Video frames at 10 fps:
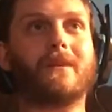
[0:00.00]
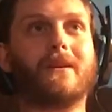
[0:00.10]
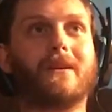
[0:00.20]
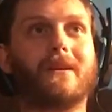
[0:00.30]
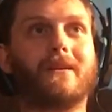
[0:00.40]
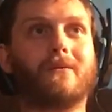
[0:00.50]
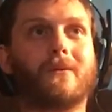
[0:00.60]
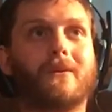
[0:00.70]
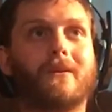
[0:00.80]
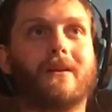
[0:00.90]
and
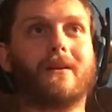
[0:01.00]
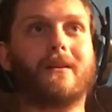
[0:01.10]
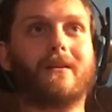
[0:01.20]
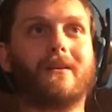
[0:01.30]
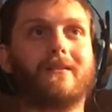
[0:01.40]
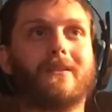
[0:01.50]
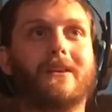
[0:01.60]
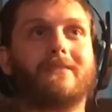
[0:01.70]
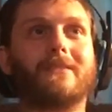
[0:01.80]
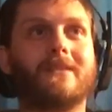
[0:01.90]
we're
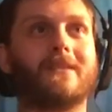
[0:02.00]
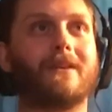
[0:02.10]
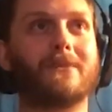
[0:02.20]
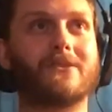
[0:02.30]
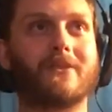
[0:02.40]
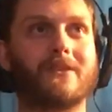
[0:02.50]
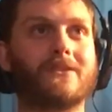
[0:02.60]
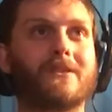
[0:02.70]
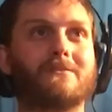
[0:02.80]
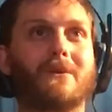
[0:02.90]
lately I've been trying to
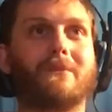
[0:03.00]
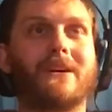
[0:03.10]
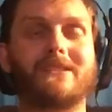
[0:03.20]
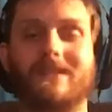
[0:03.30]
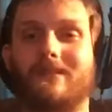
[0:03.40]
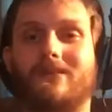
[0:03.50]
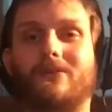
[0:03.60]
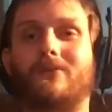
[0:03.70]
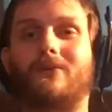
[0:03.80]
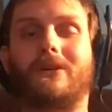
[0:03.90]
change my mindset
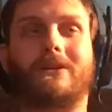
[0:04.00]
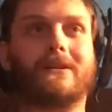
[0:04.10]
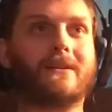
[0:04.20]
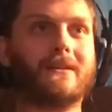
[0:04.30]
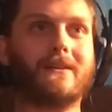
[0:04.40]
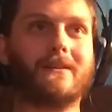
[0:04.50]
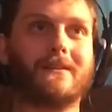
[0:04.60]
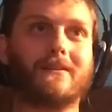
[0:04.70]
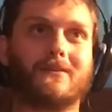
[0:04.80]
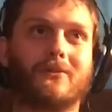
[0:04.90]
too and
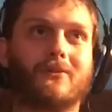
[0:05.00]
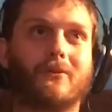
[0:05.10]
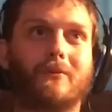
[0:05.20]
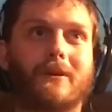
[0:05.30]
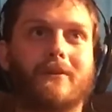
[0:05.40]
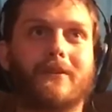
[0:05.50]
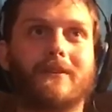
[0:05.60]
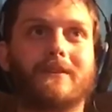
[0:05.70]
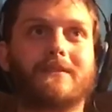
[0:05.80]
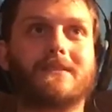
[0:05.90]
do a little better
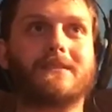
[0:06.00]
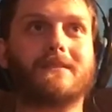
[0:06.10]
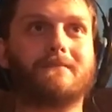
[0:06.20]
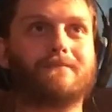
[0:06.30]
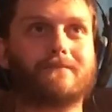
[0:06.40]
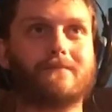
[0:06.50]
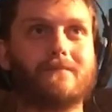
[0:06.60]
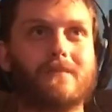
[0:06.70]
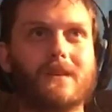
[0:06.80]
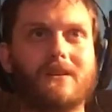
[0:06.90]
things
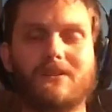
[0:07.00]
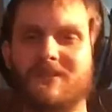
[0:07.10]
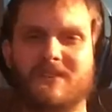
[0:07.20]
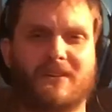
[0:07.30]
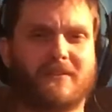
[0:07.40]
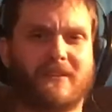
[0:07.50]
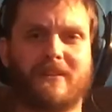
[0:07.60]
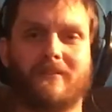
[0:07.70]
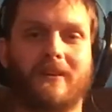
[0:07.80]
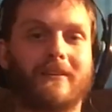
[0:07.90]
just here and there in
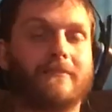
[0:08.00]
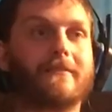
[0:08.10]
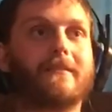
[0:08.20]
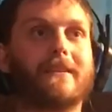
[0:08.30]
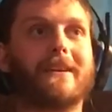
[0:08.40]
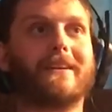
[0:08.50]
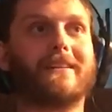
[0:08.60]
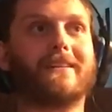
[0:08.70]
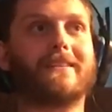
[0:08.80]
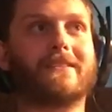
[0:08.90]
life, and
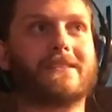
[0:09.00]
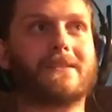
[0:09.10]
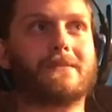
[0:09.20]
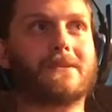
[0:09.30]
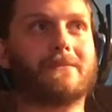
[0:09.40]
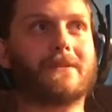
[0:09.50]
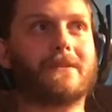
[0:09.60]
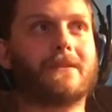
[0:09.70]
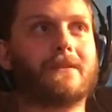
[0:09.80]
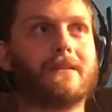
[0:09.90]
it seems to be
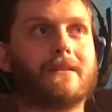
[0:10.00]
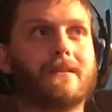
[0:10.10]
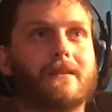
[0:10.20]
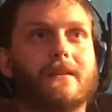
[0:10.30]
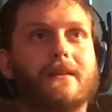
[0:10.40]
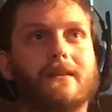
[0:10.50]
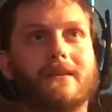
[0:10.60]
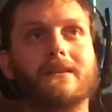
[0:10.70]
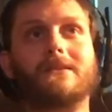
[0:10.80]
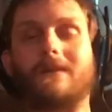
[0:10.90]
I think
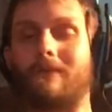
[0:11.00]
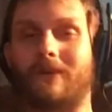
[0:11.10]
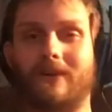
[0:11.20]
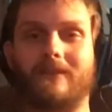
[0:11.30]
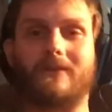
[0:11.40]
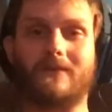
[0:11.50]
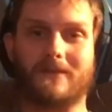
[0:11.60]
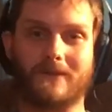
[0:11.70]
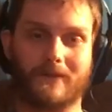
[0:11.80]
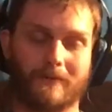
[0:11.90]
it's coming together.
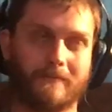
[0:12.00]
So